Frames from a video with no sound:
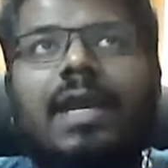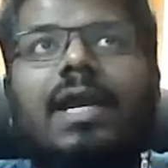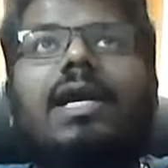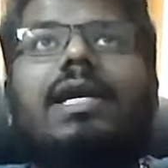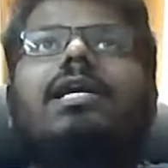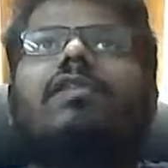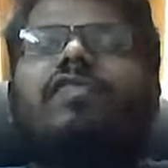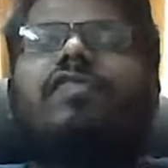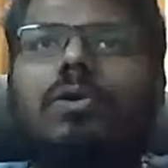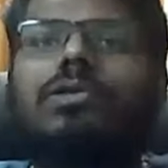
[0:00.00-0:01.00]
He
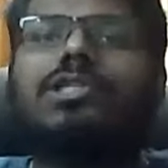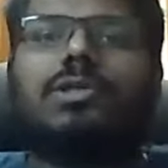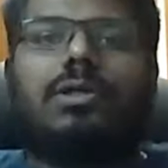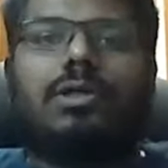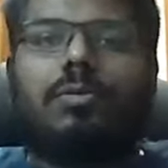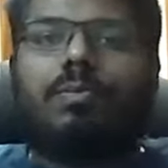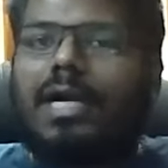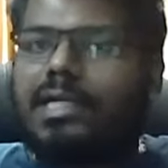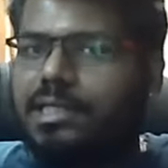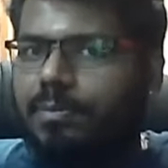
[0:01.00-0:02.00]
refused to
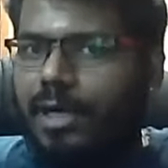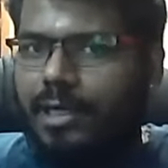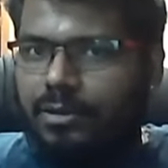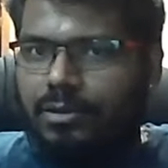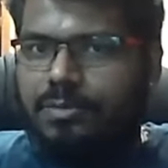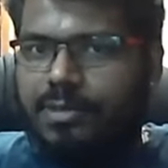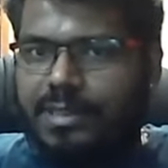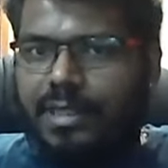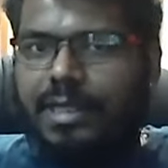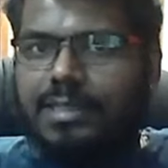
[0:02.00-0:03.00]
participate in those
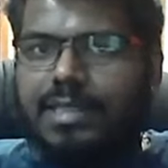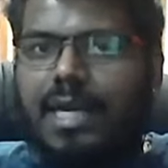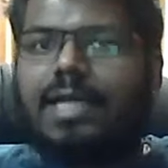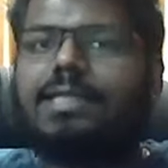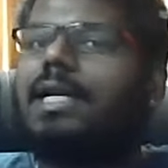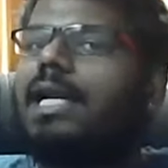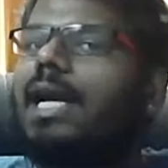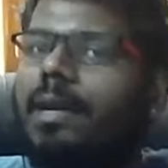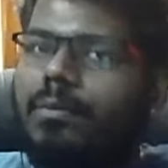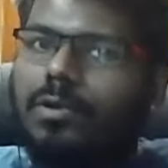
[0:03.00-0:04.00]
proceedings, and he said, I
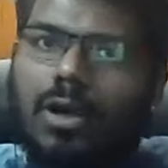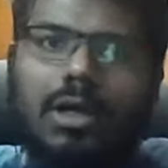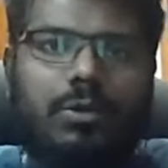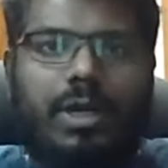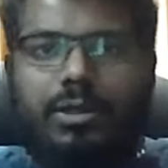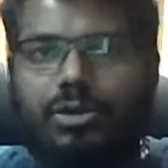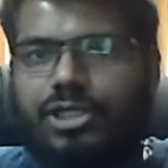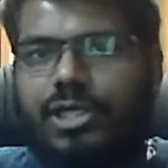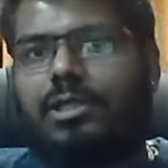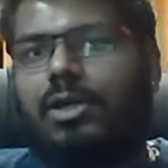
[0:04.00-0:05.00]
am not going to
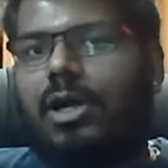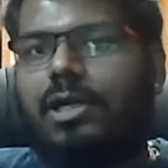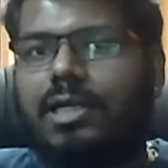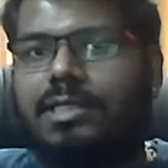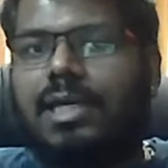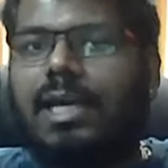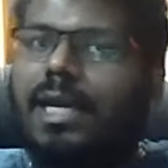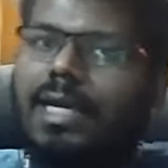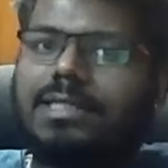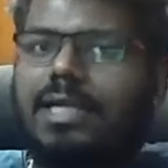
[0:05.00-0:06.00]
share the contents.
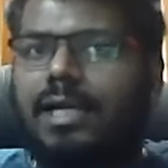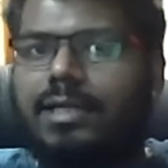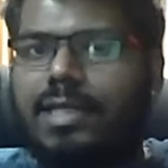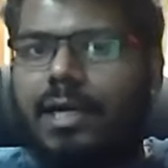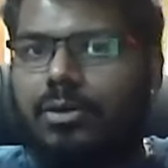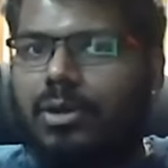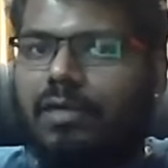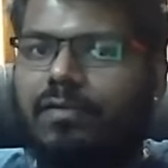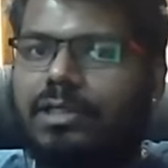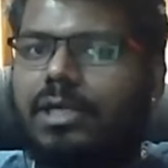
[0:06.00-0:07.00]
Instead, he decided to
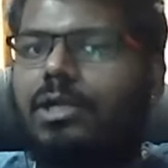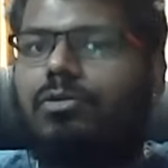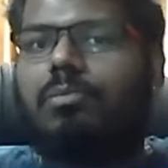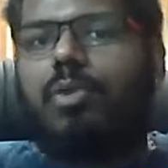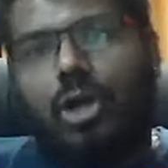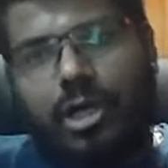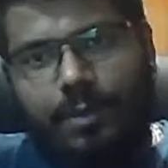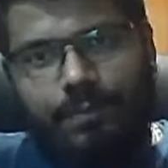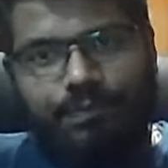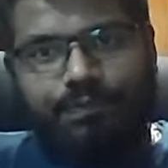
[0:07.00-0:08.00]
convert that into a book.
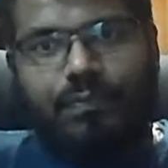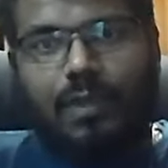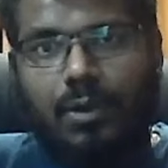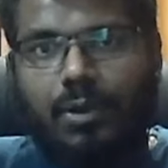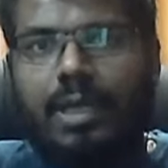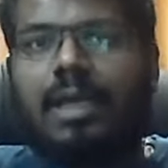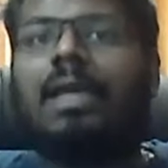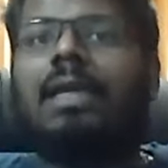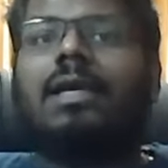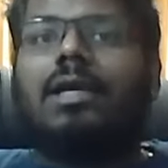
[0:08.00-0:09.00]
Okay.
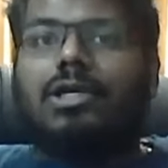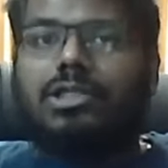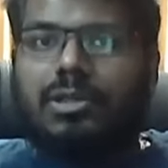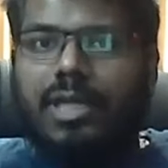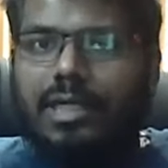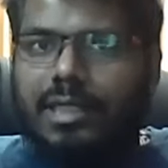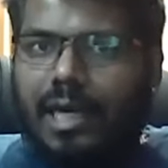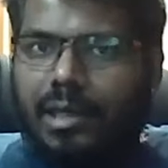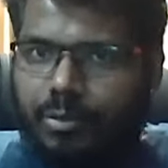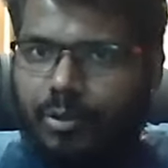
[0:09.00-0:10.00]
So the
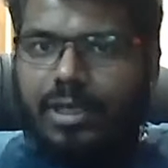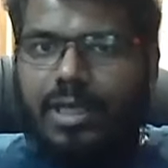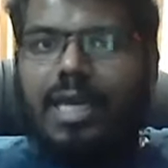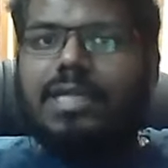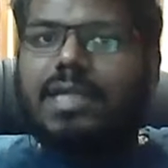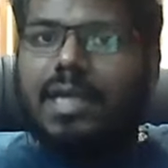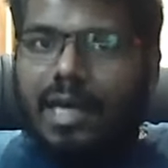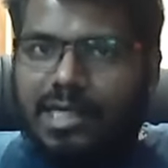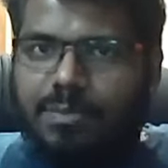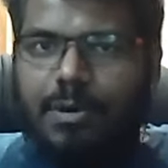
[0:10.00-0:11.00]
entire book is a
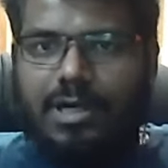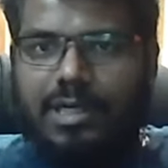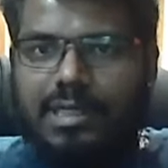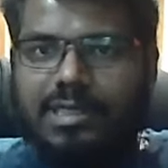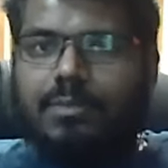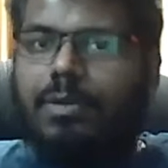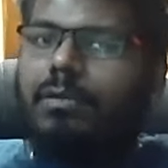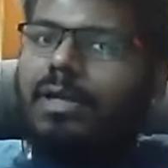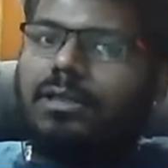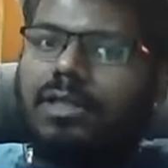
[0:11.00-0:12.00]
correspondence
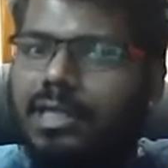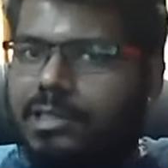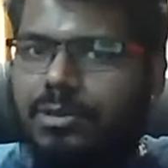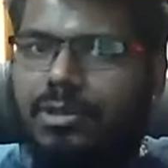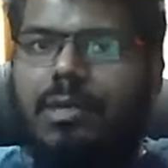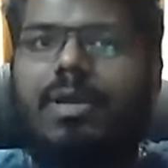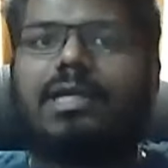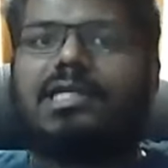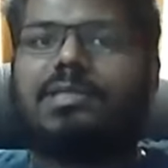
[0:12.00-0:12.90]
between these two dramatis